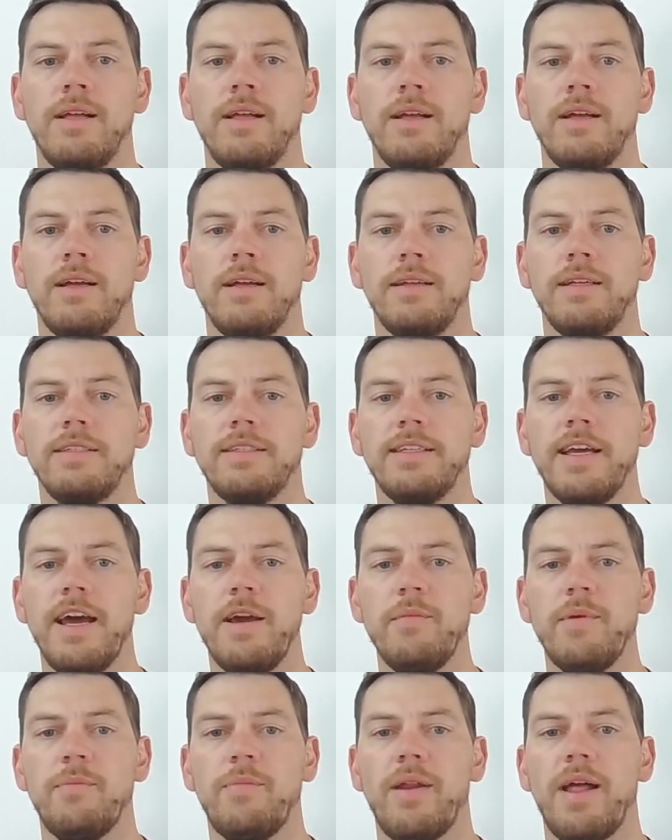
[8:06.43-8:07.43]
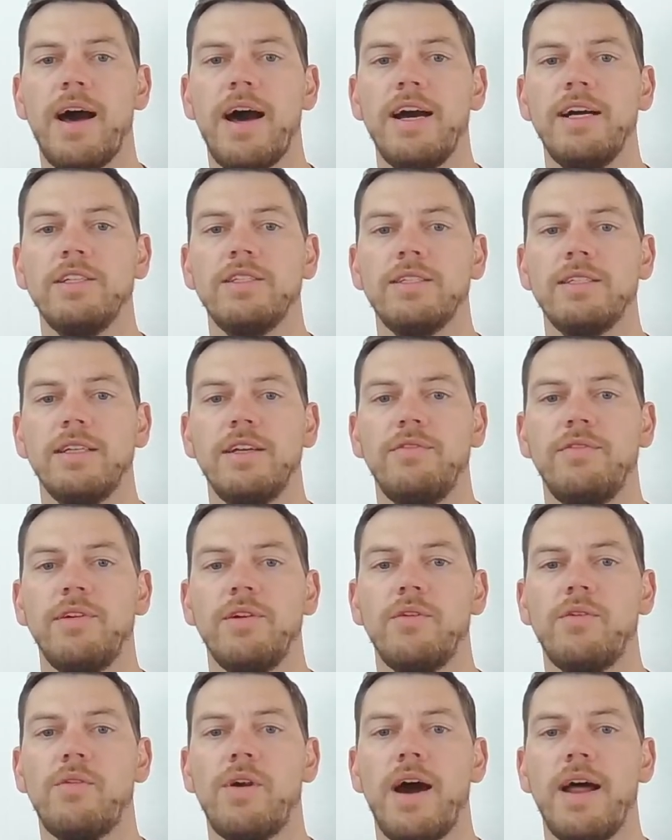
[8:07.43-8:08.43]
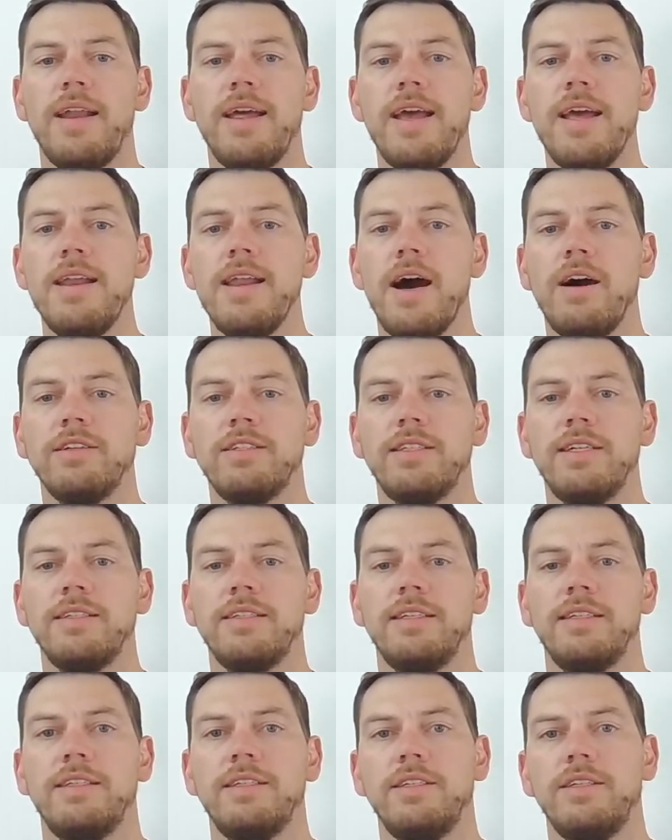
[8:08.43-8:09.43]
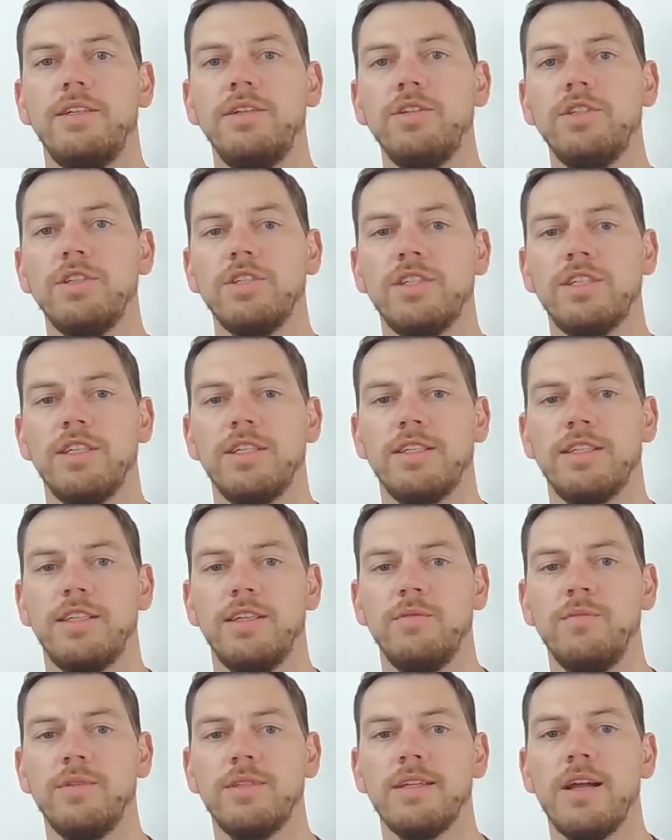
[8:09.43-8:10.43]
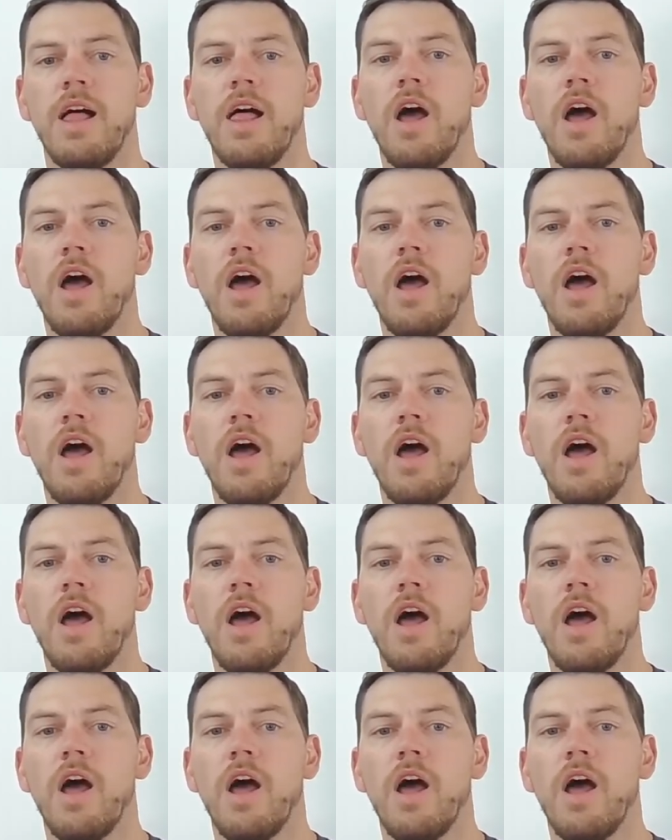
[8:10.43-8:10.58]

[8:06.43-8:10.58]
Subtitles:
The same applies if you run in-house test execution systems.